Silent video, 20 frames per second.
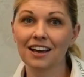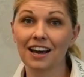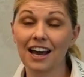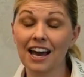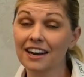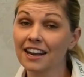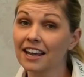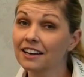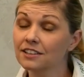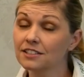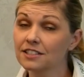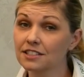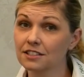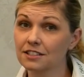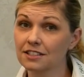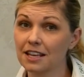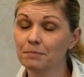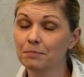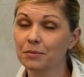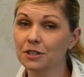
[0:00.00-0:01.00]
Another
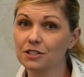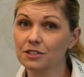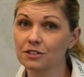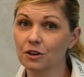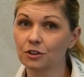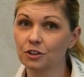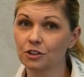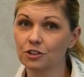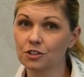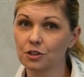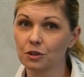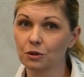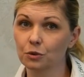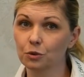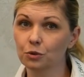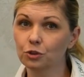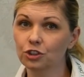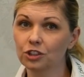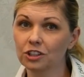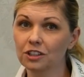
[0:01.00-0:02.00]
sample storage
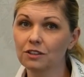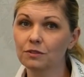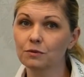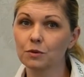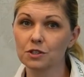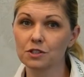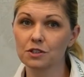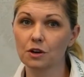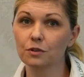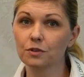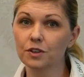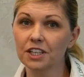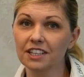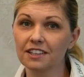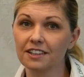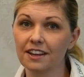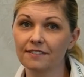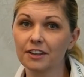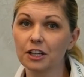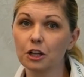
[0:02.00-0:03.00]
solution was already
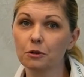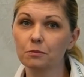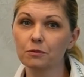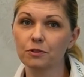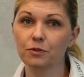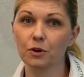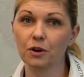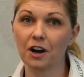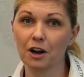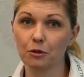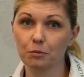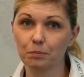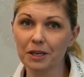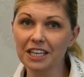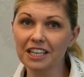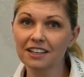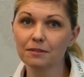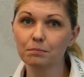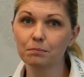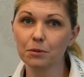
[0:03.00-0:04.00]
developed for our
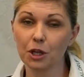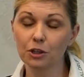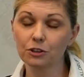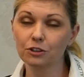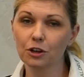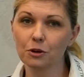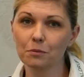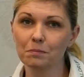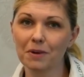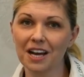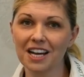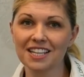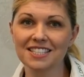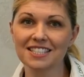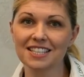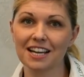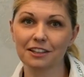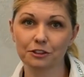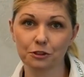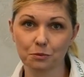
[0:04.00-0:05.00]
bigger plot combines,
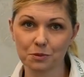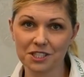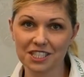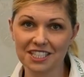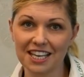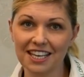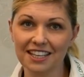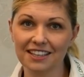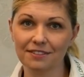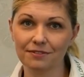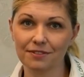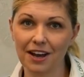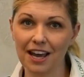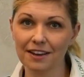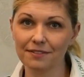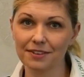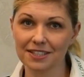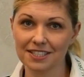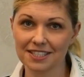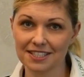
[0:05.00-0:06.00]
Haldrup
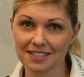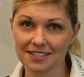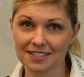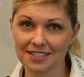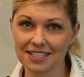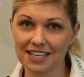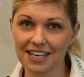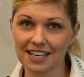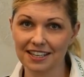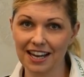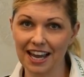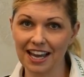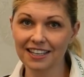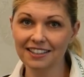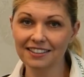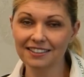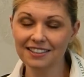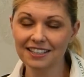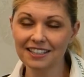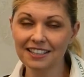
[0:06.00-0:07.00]
C85 and
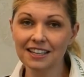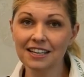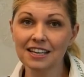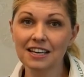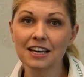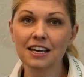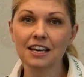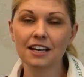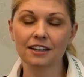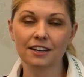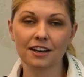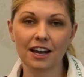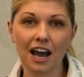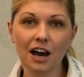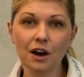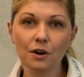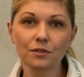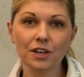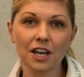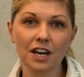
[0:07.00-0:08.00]
C90.
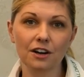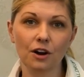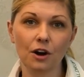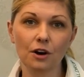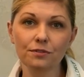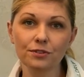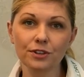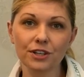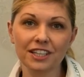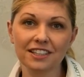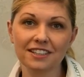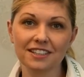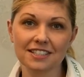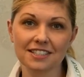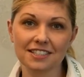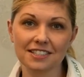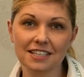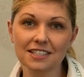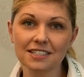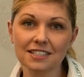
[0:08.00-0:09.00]
Now we are offering
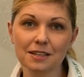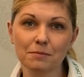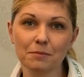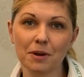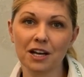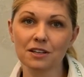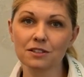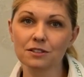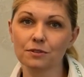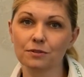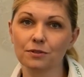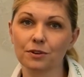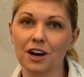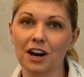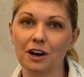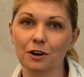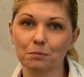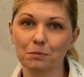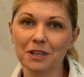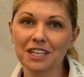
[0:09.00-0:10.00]
this system also for
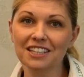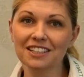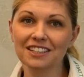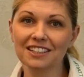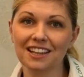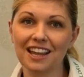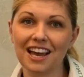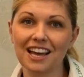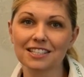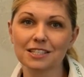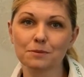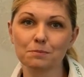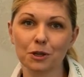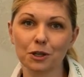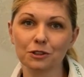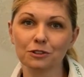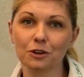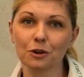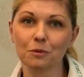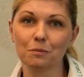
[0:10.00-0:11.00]
our middle class
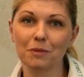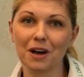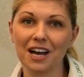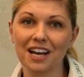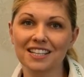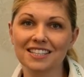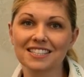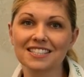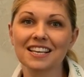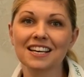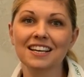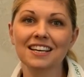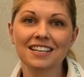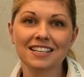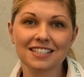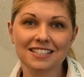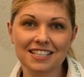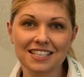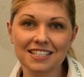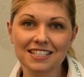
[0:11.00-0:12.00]
plot combines
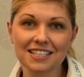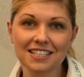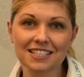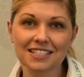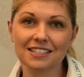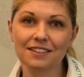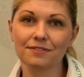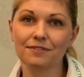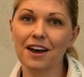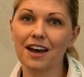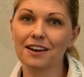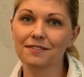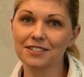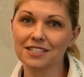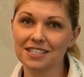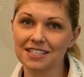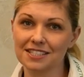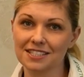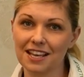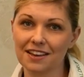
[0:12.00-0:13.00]
C65,
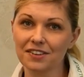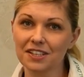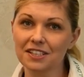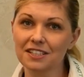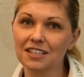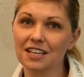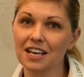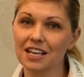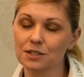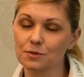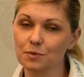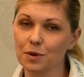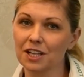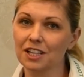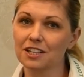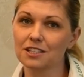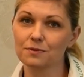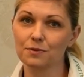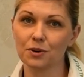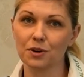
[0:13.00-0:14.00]
C70, as well
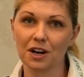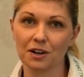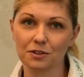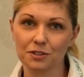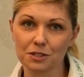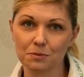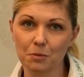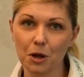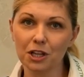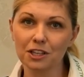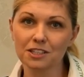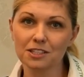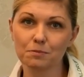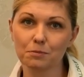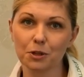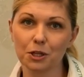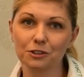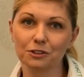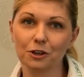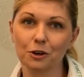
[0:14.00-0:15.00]
as for our smallest
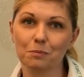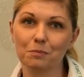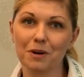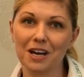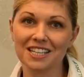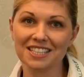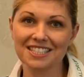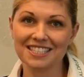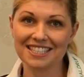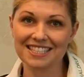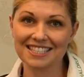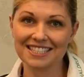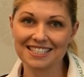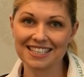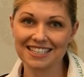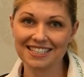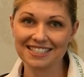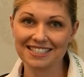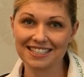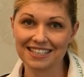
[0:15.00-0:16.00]
plot combine
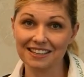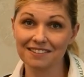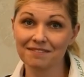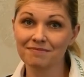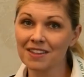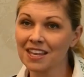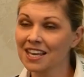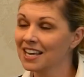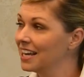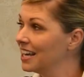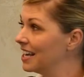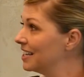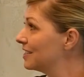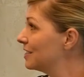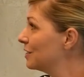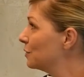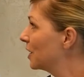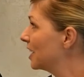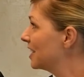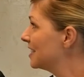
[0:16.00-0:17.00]
C60. As
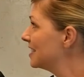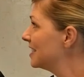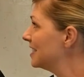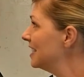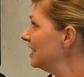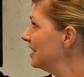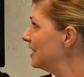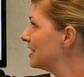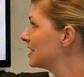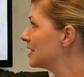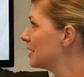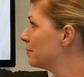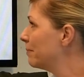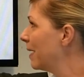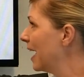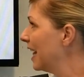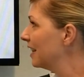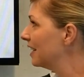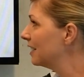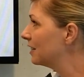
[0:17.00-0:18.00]
you can see, it's a
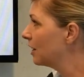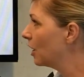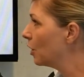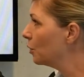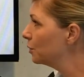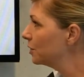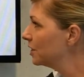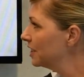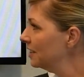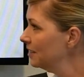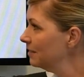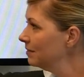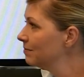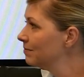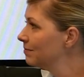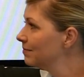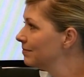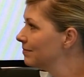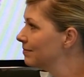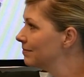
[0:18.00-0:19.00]
pallet loader,
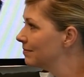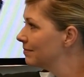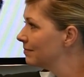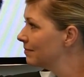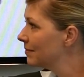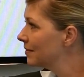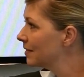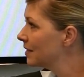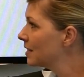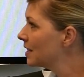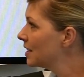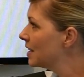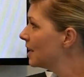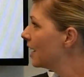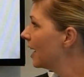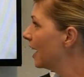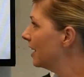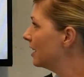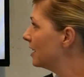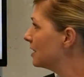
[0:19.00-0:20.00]

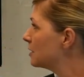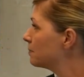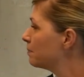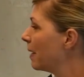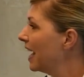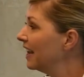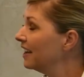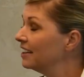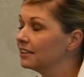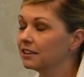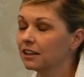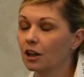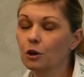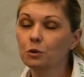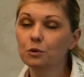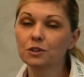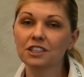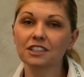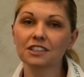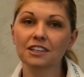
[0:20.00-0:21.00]
and this pallet
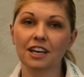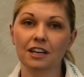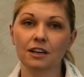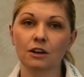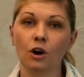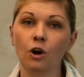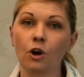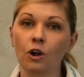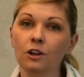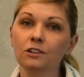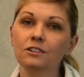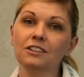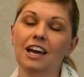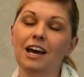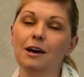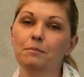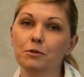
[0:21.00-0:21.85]
loader can hold up